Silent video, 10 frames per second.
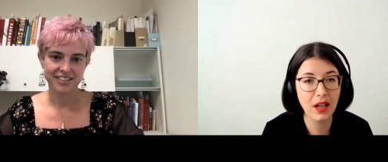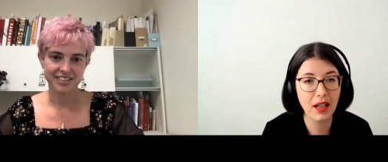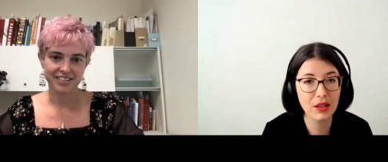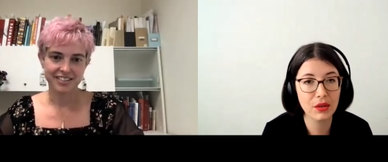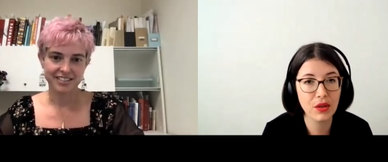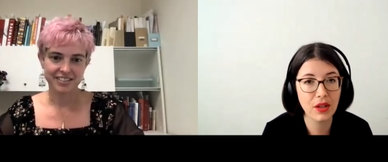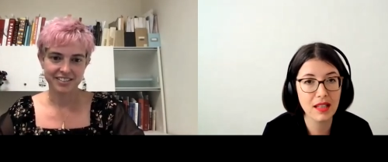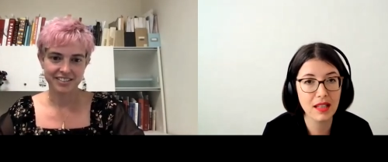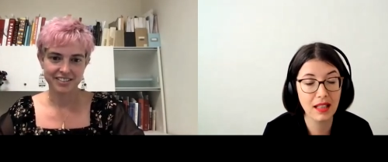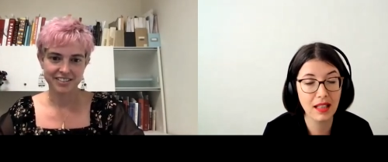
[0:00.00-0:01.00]
Speaker 1: trying to
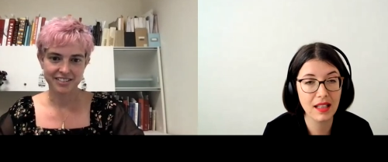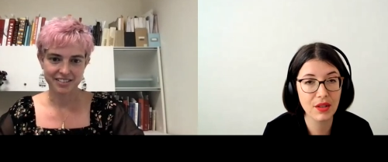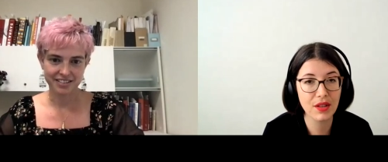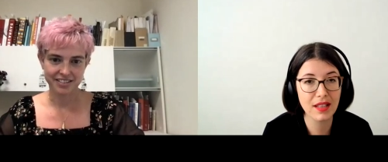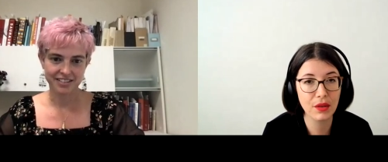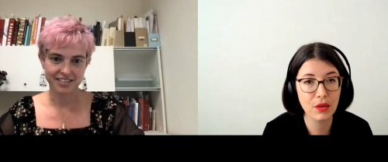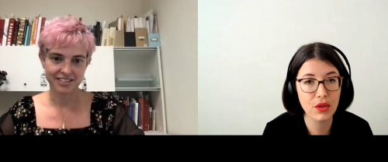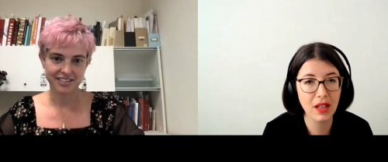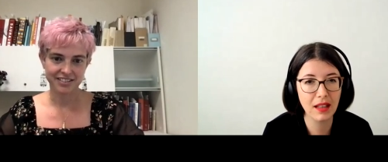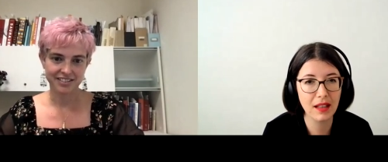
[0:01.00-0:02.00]
translate the discourse into
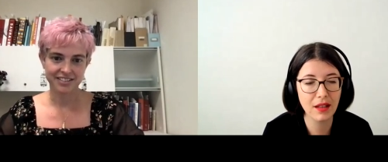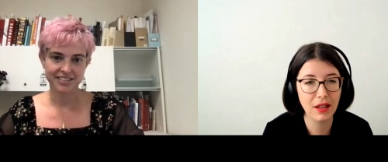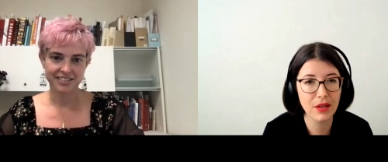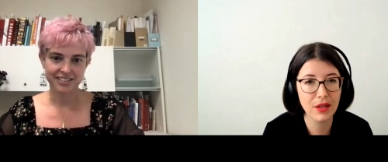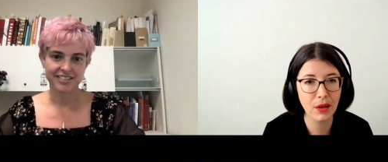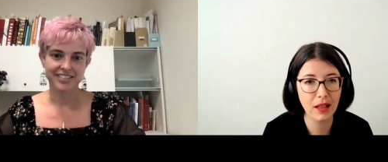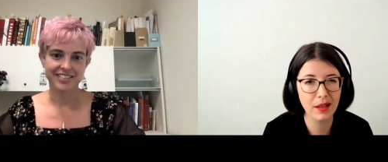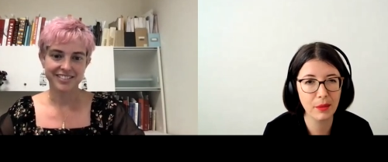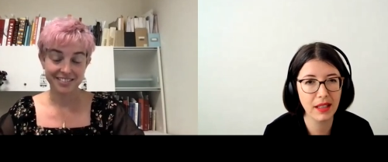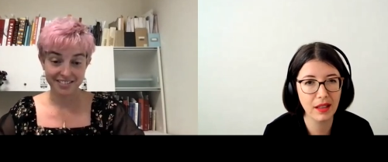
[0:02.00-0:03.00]
Czech, there is also a
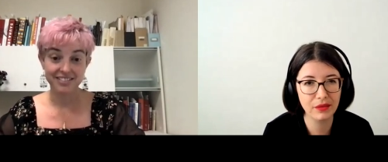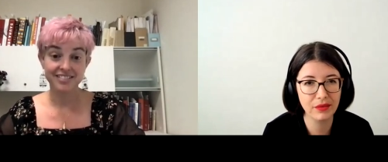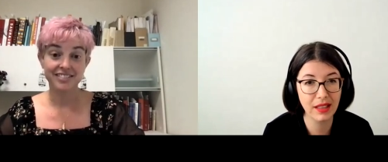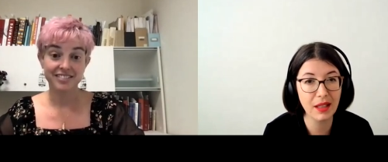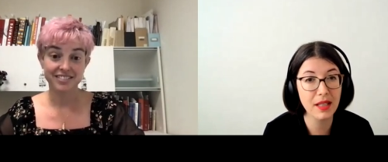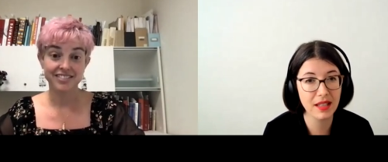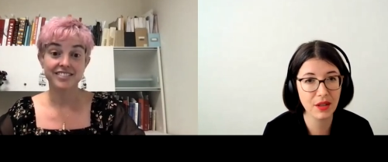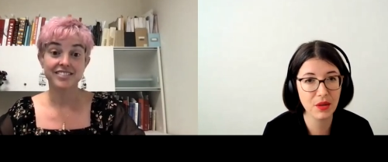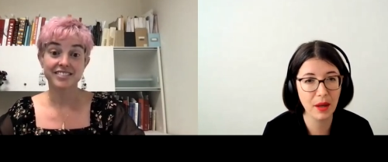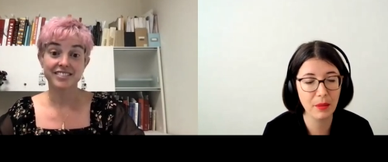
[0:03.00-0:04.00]
little bit of
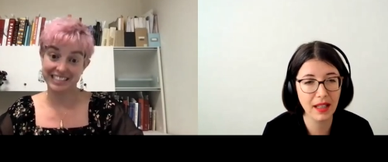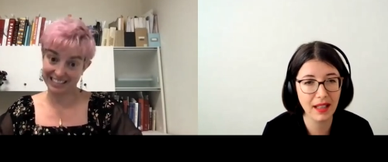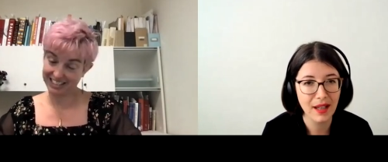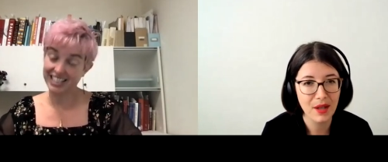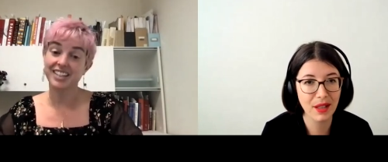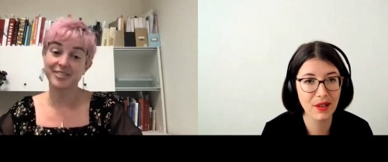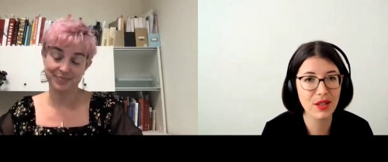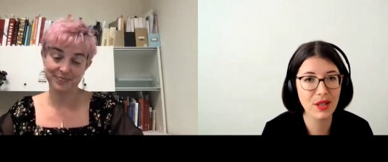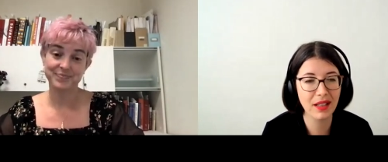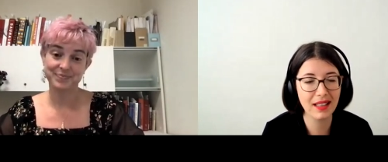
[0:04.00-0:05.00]
linguistic trapping because
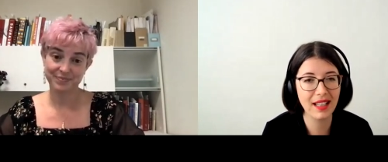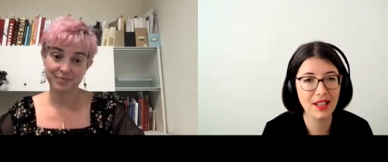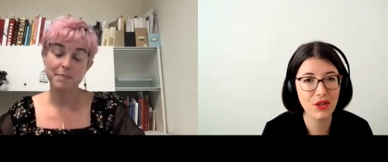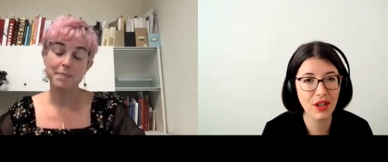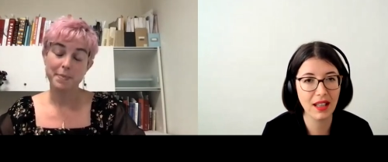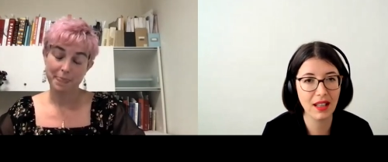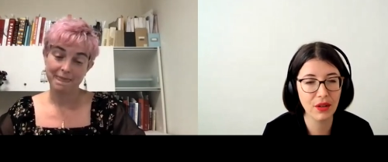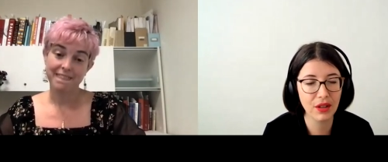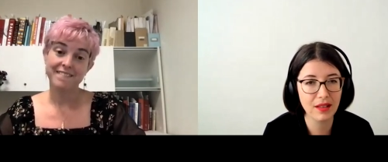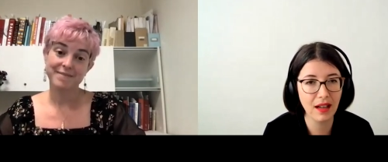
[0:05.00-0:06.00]
typically in Czech, if
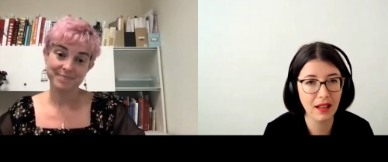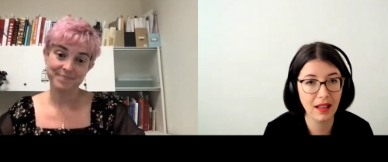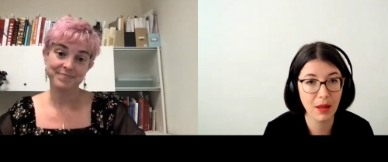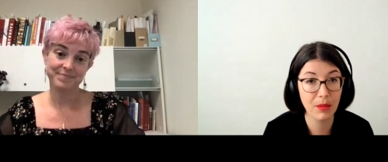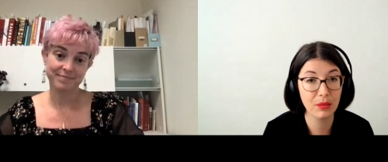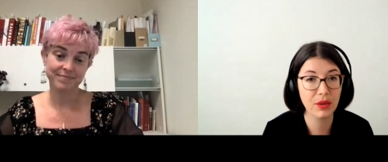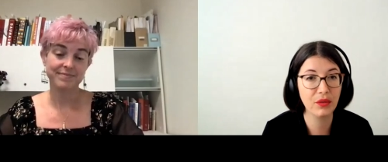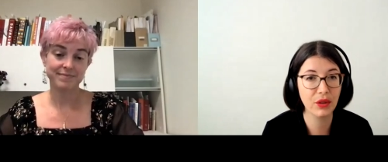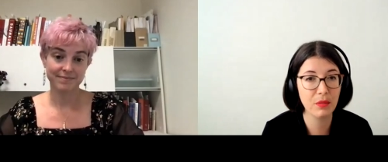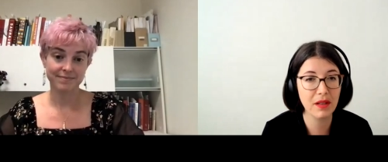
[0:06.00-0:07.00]
you're talking about
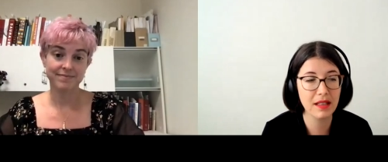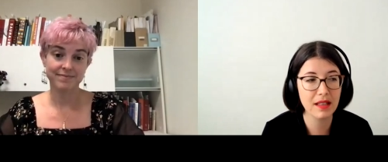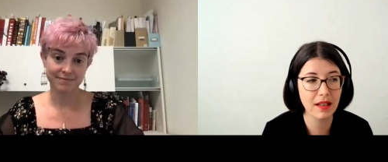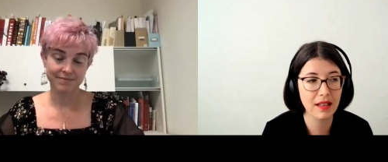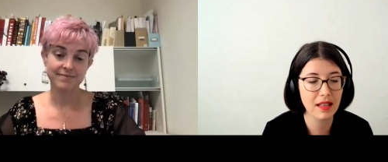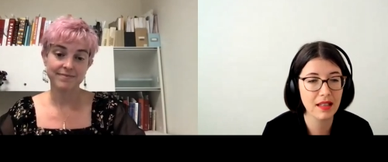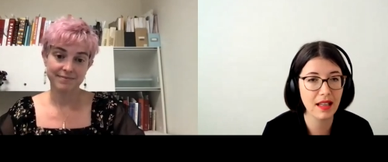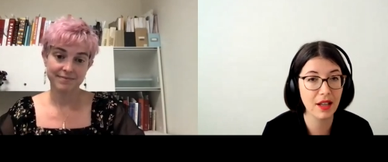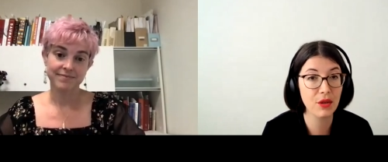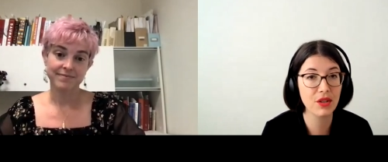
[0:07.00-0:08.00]
performance, there is this
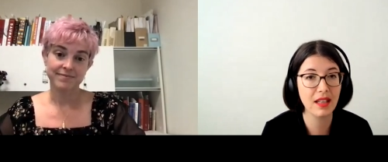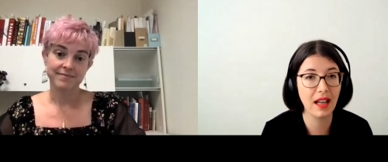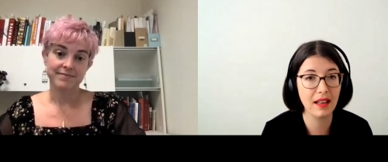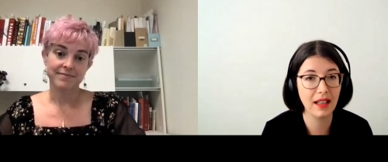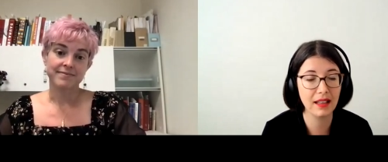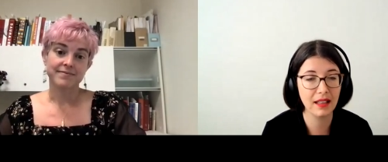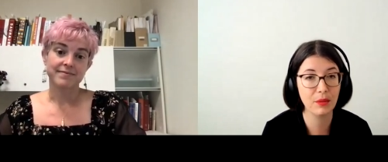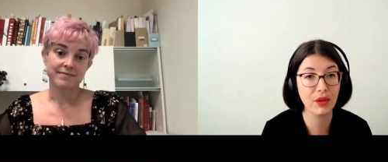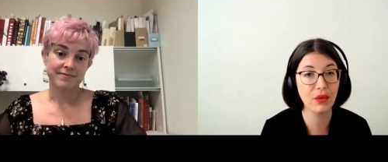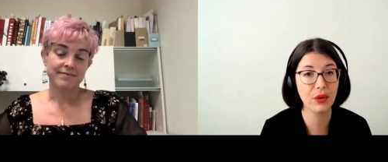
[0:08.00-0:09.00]
understanding that
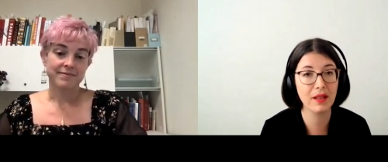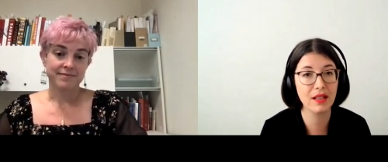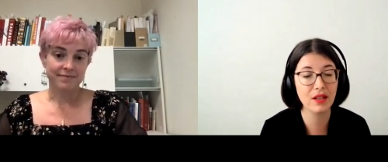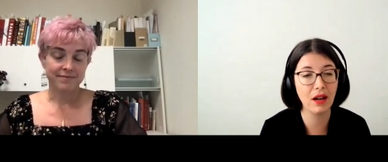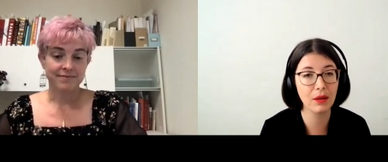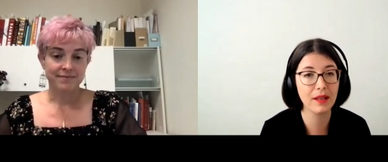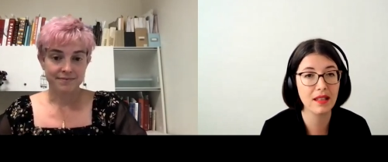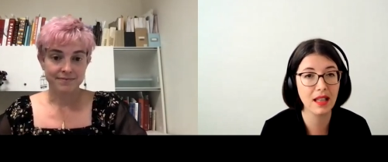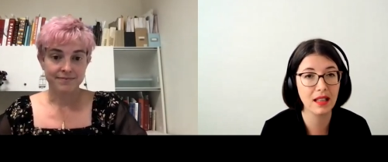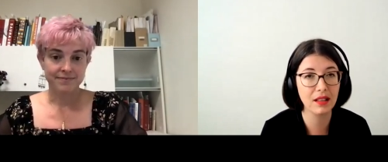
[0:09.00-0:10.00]
performance
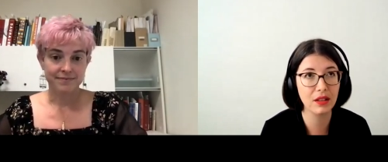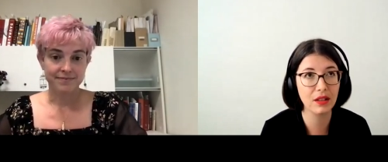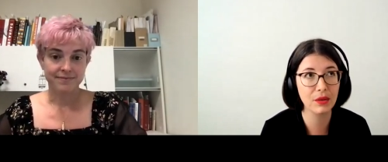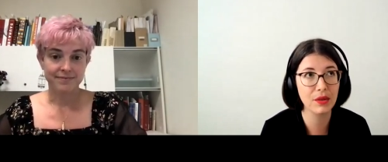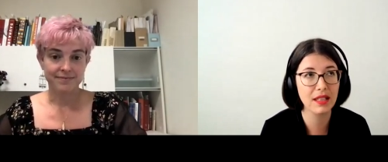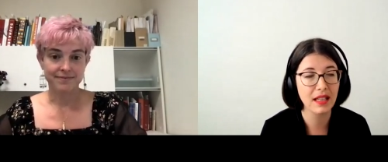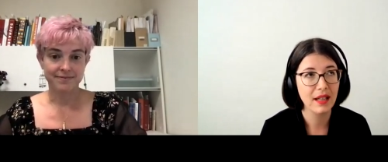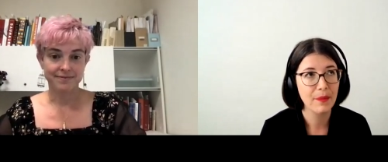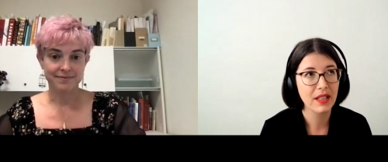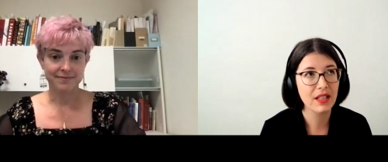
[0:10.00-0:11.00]
always includes
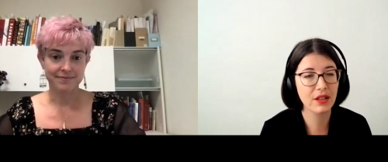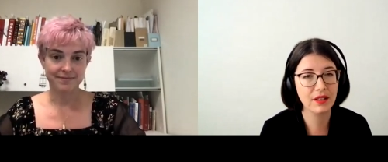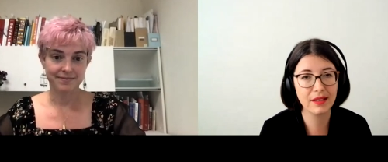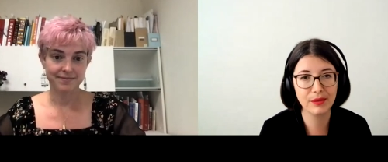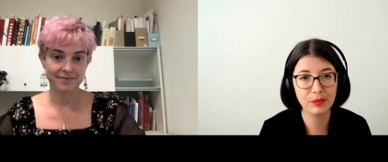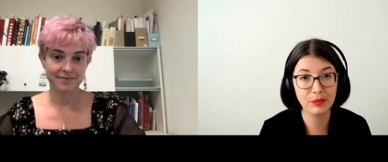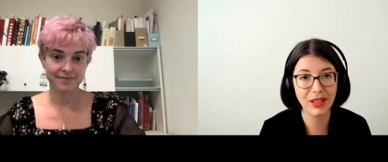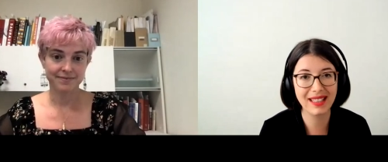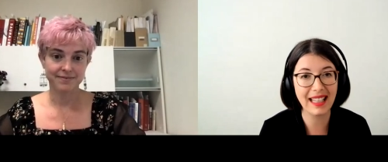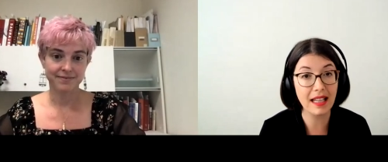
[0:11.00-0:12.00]
certain
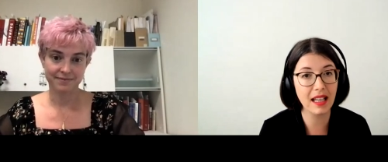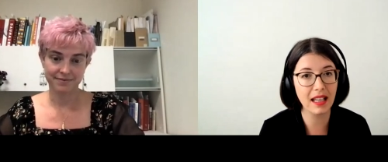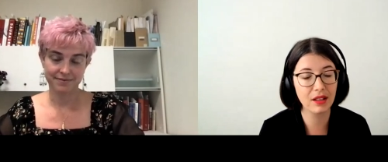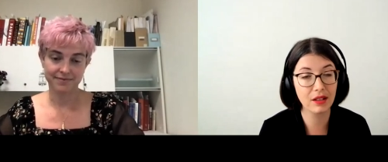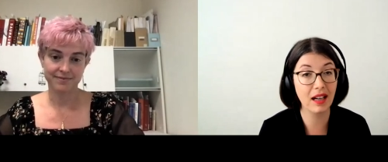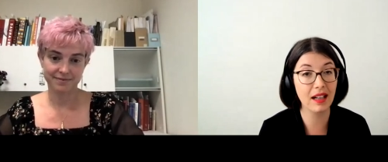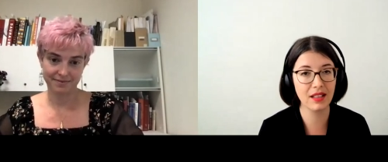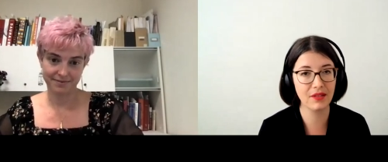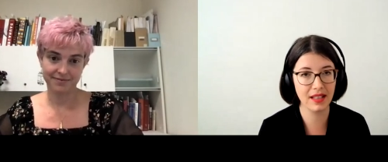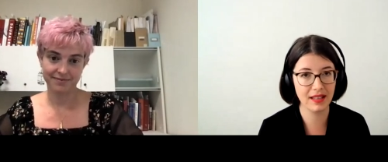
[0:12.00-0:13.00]
pretending or
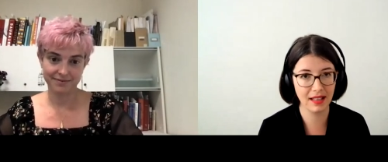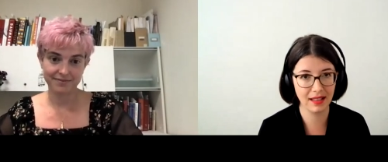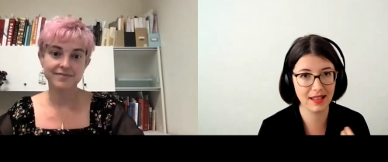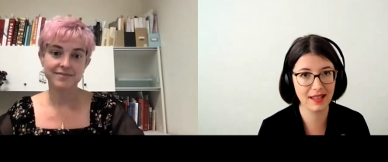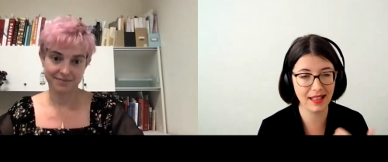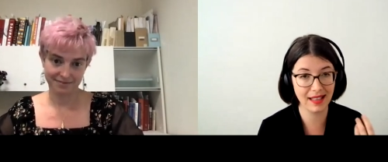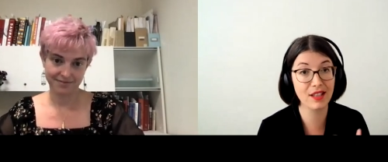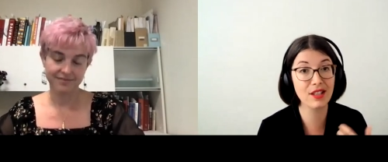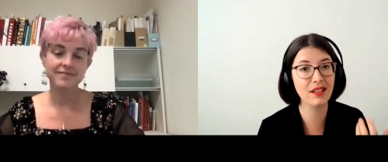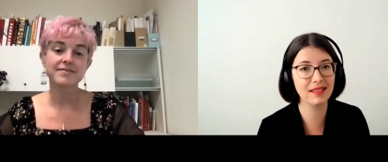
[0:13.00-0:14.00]
artifice that it's that
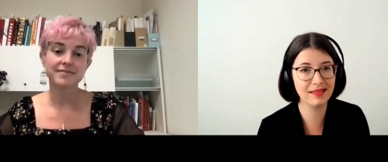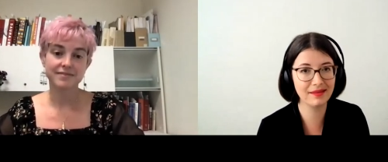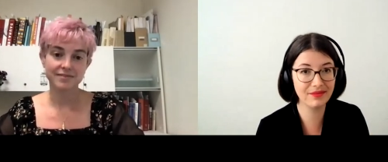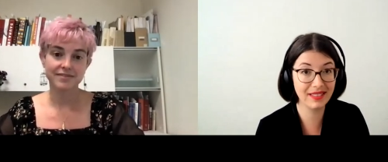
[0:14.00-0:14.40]
it's not